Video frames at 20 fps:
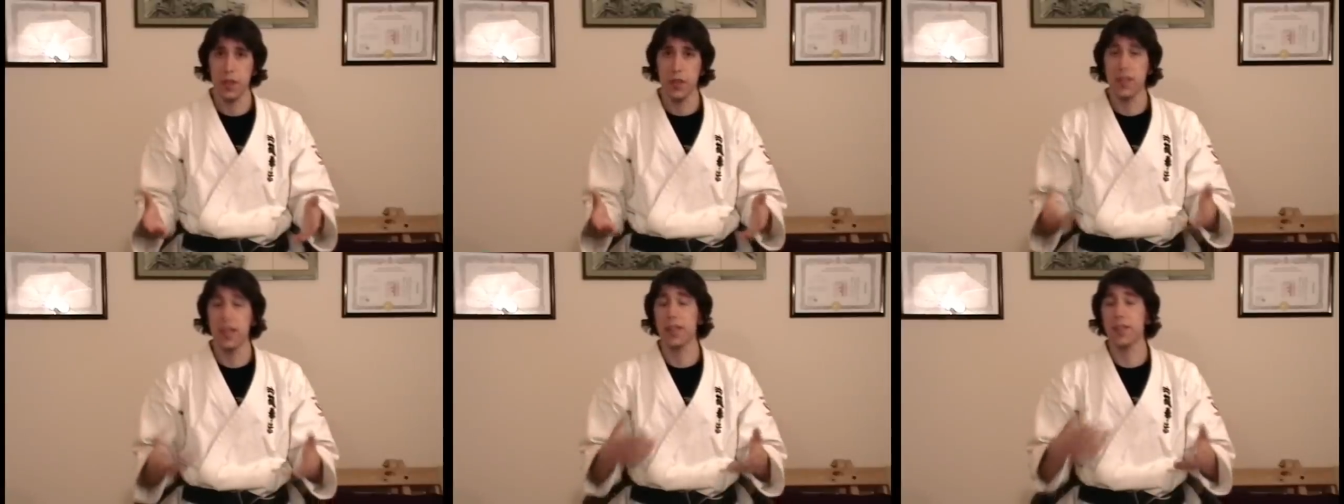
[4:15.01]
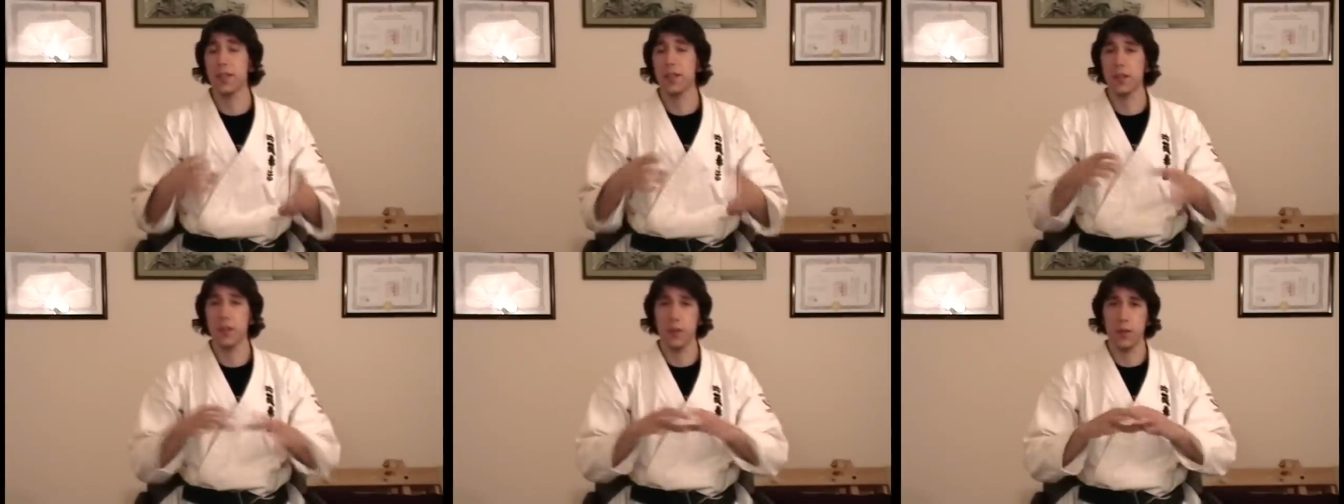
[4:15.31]
not
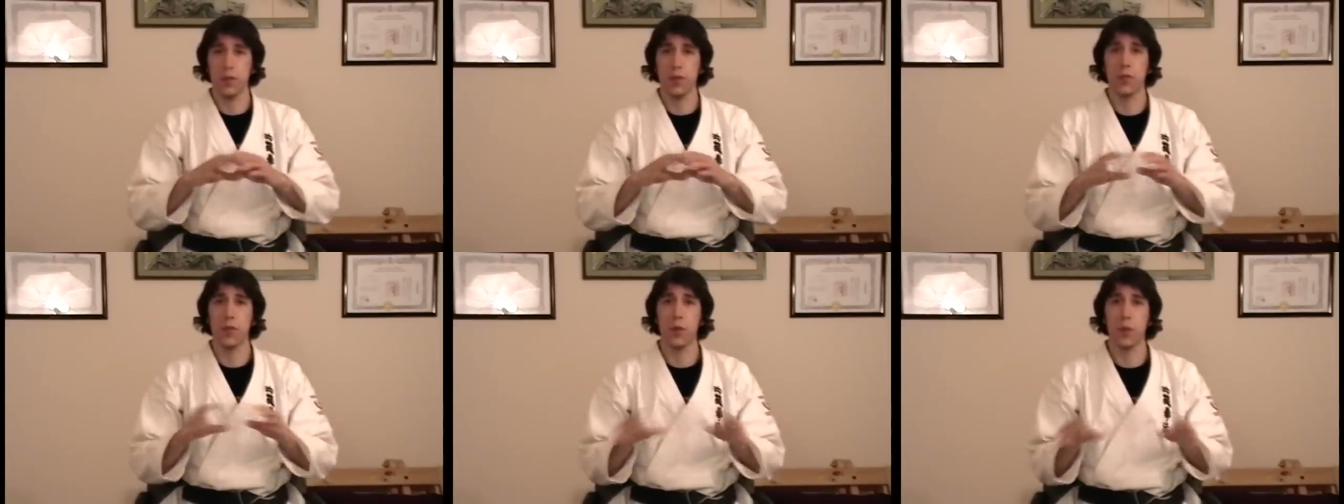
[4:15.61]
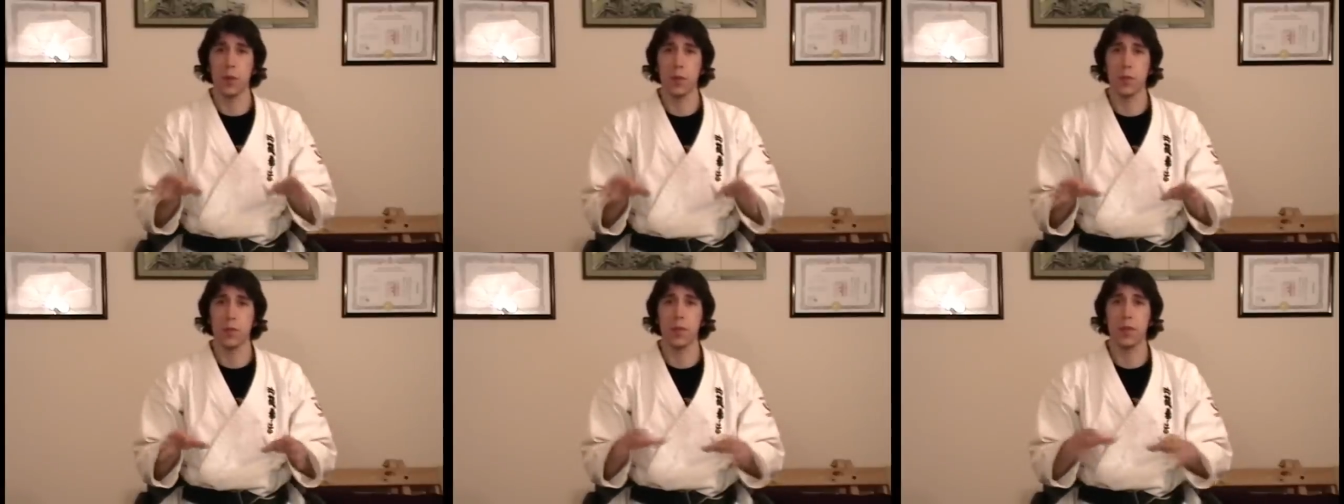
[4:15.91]
their own
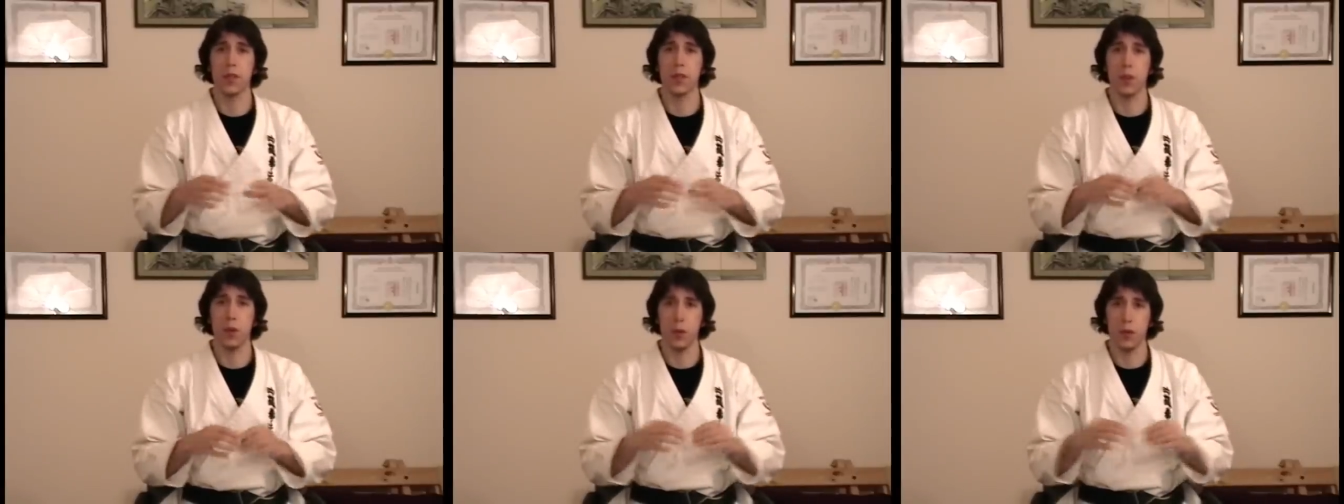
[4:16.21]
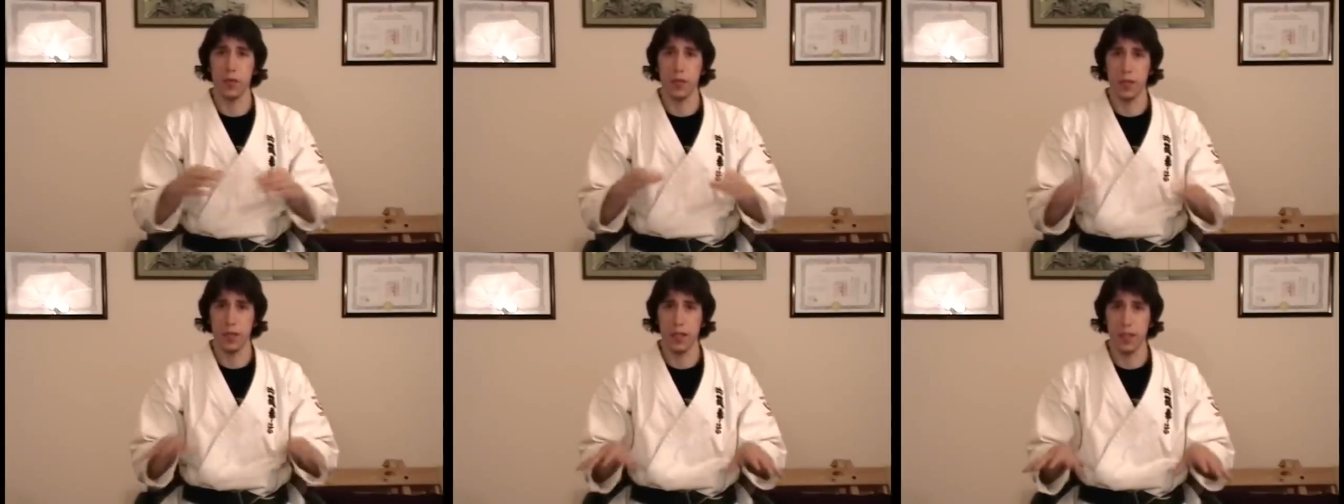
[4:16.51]
forms, but their
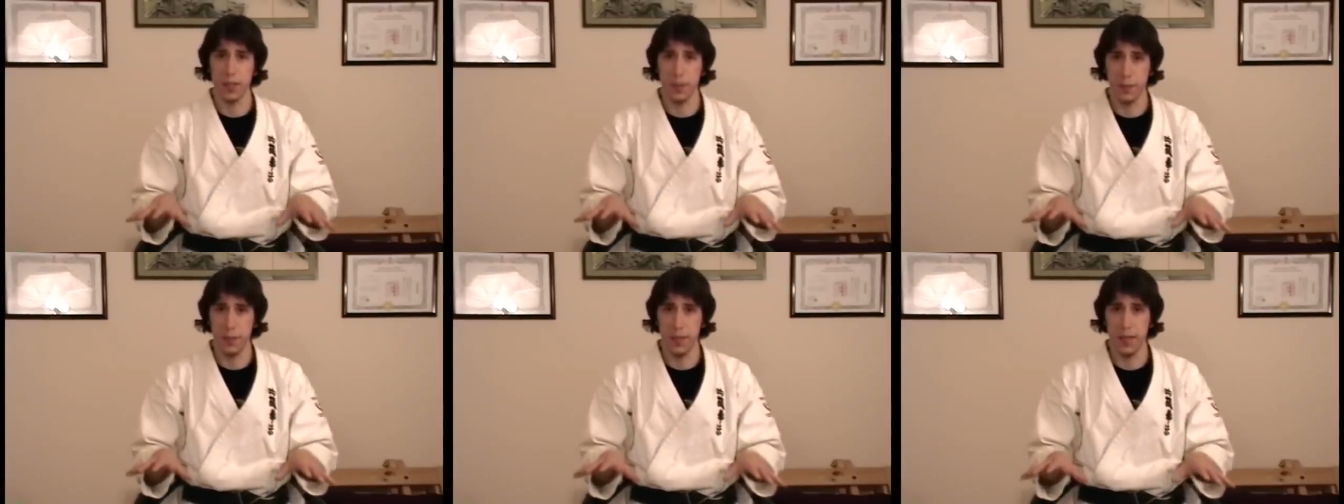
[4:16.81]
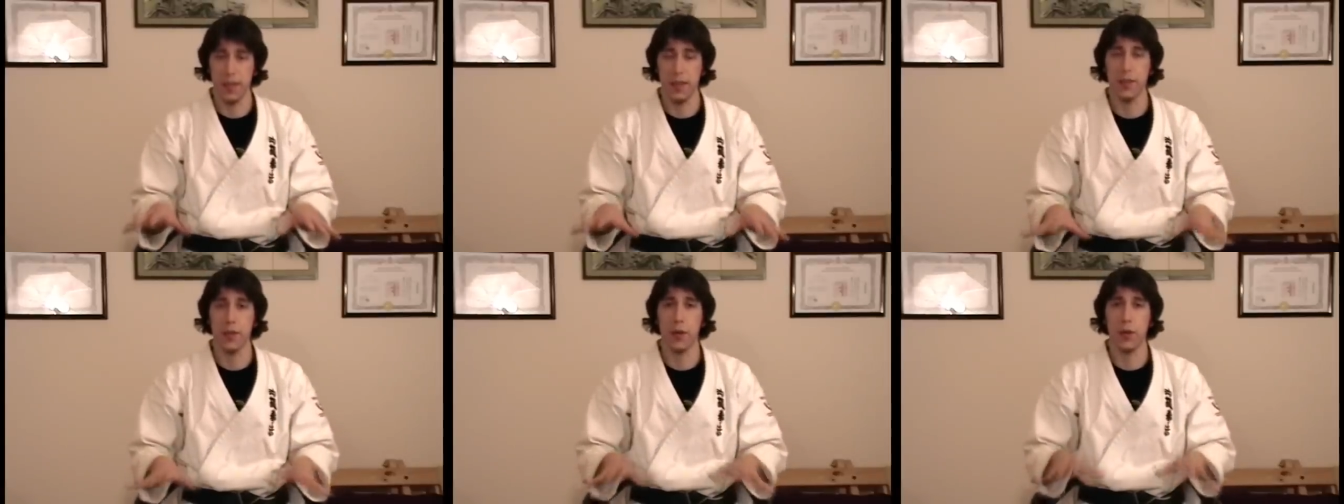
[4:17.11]
own
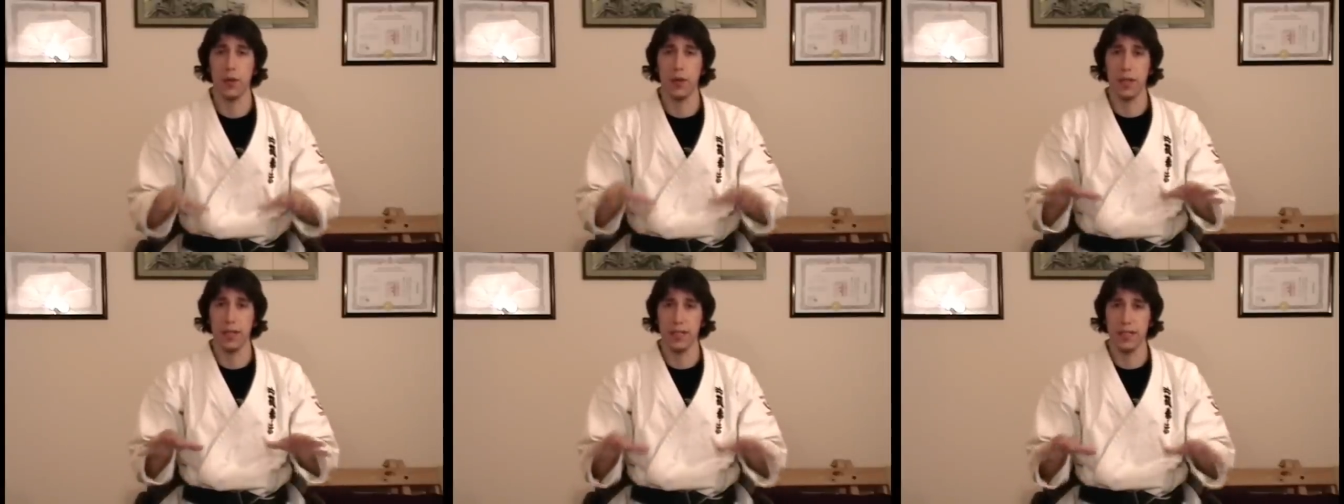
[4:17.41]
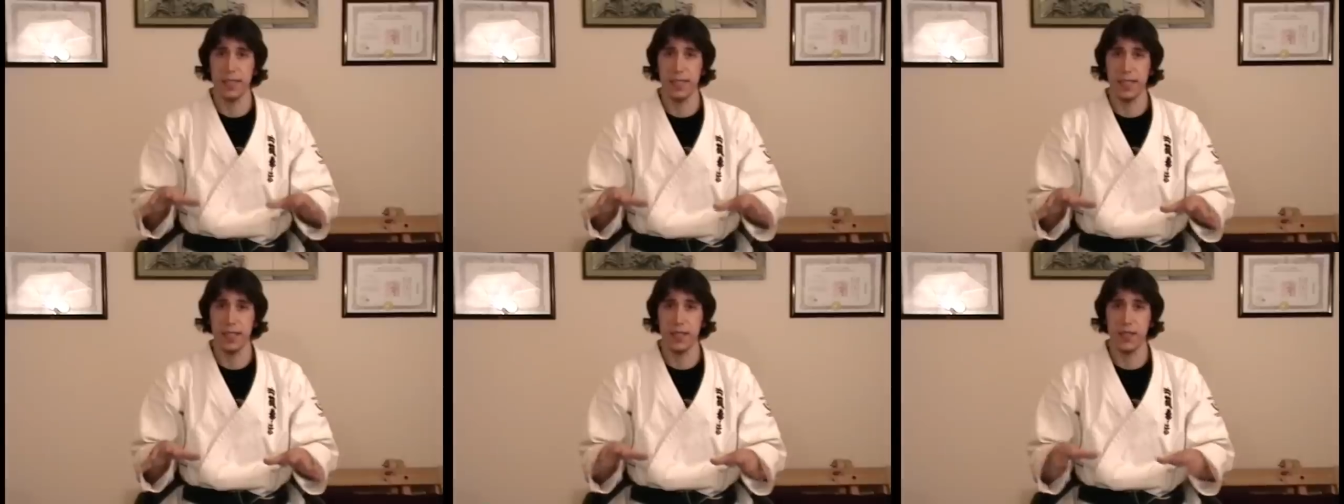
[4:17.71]
enlightenment, their own
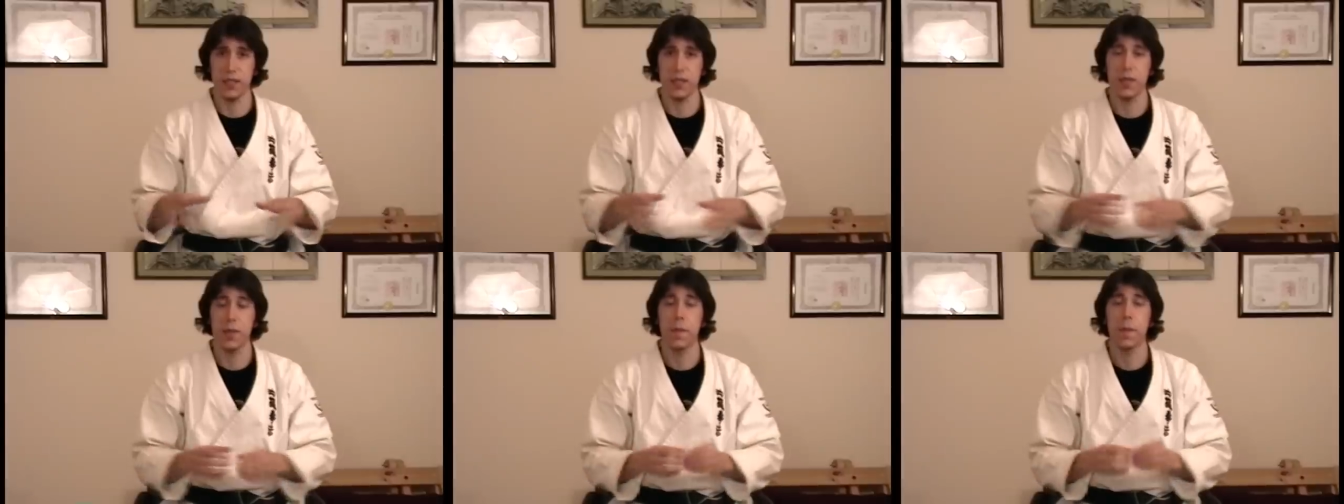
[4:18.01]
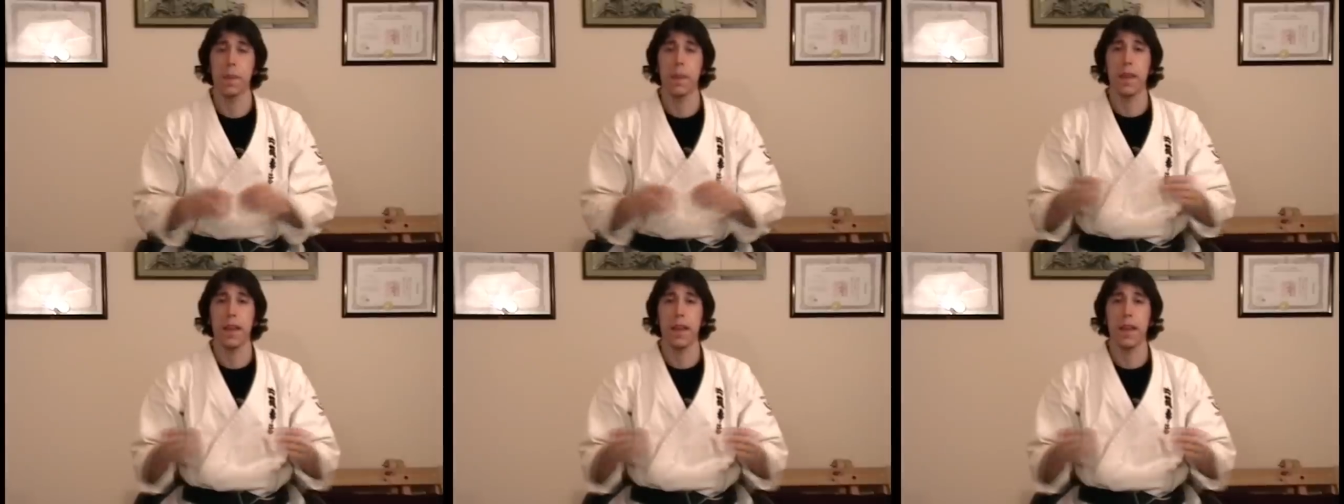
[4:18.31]
ideas,